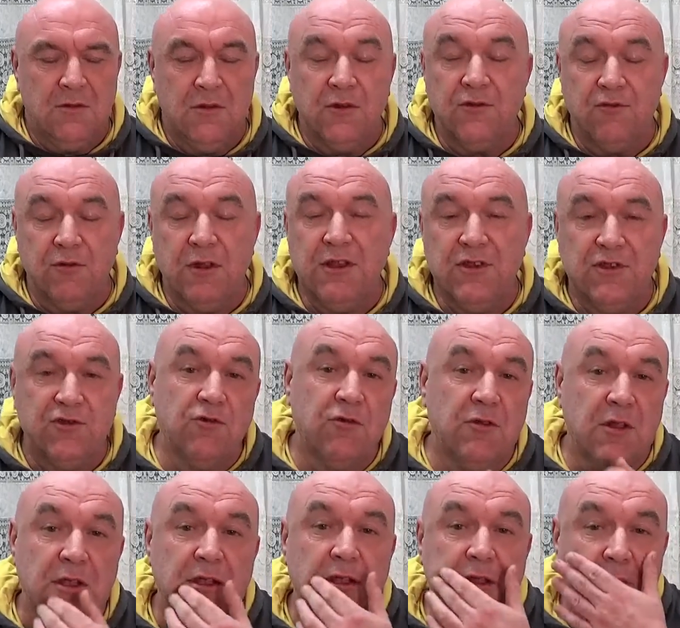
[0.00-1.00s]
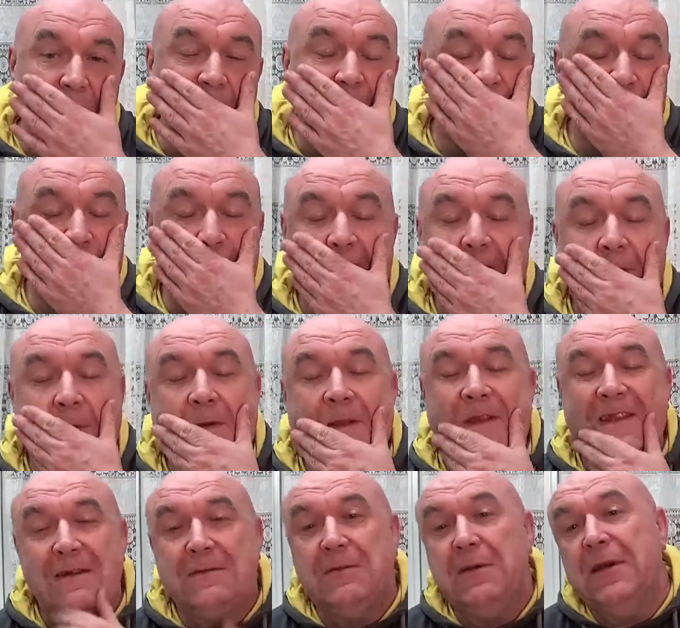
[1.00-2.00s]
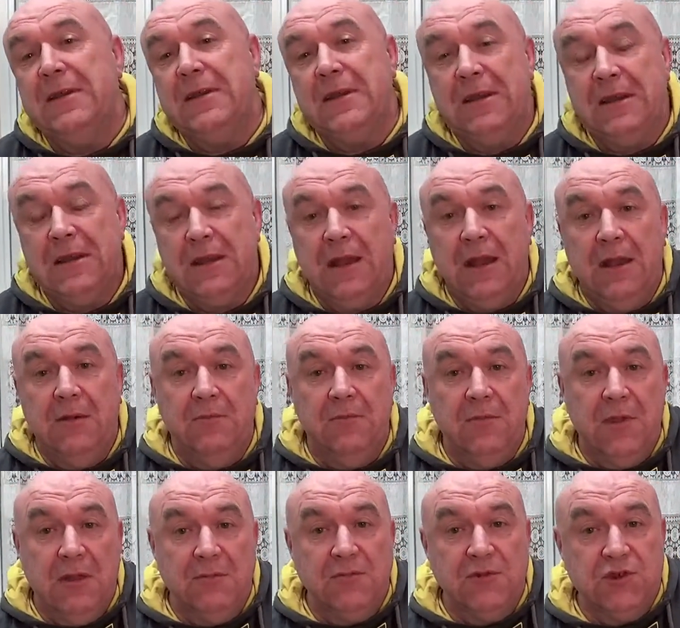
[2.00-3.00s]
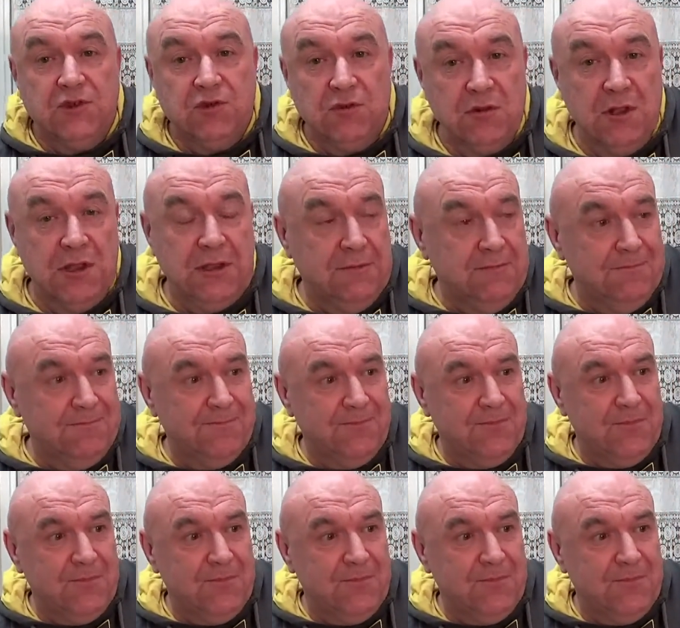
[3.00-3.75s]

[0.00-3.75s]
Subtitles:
Just really struggling at the moment, let's put it that way. I'm struggling.